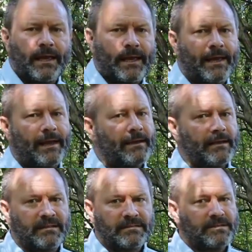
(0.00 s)
and
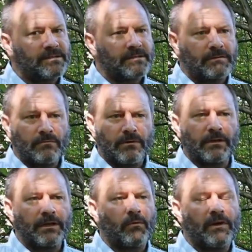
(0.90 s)
it's just
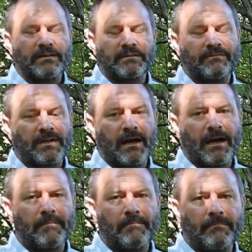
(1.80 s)
really a waste of
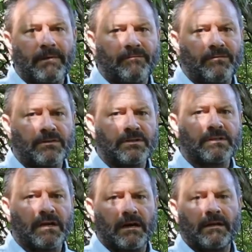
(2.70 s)
time if you
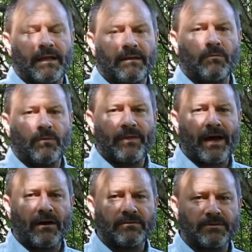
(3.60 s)
just cut and
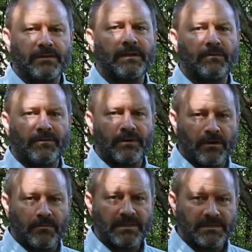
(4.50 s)
without treating with a
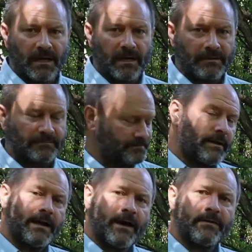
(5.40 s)
herbicide.
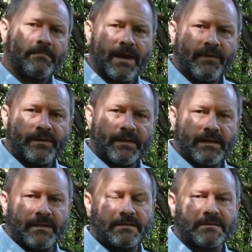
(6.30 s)
Another method
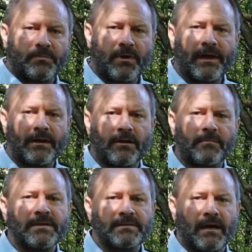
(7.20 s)
is spraying
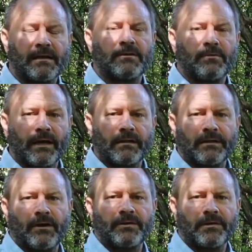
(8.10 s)
herbicide
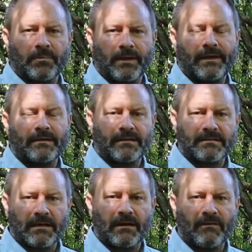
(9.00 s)
directly on the plant
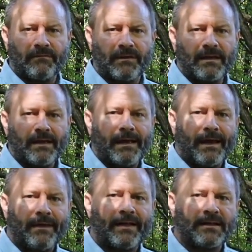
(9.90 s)
itself.
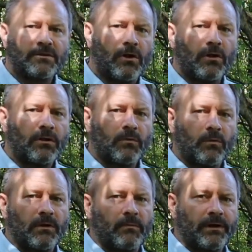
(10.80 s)
And that's called
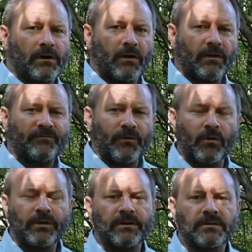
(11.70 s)
what we call a
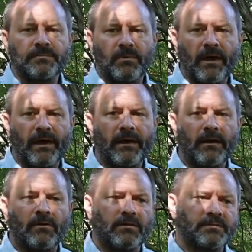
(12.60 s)
foliar
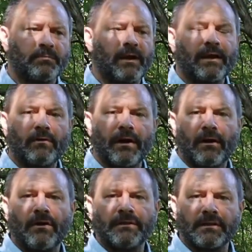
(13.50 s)
spray, or spraying right
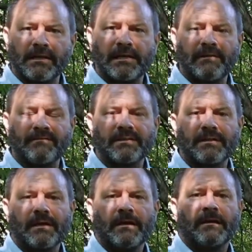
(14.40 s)
on the leaves.
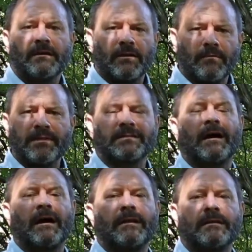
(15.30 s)
The
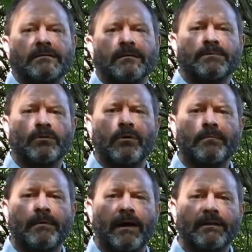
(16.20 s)
herbicide is
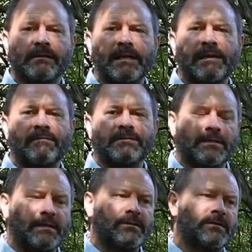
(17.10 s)
absorbed by the leaves
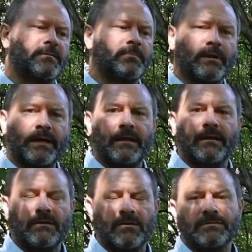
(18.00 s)
and into the
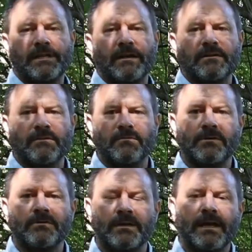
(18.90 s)
plant and goes down to the
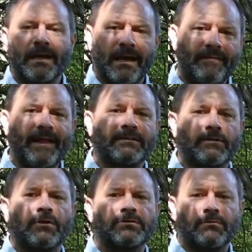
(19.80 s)
root, and that's
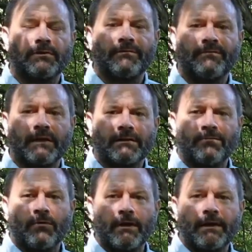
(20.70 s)
also an
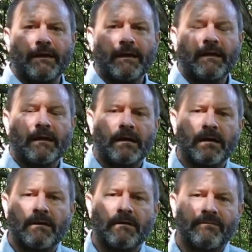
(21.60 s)
effective way
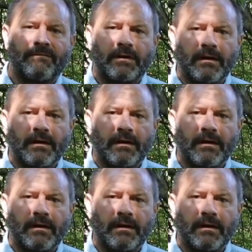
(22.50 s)
of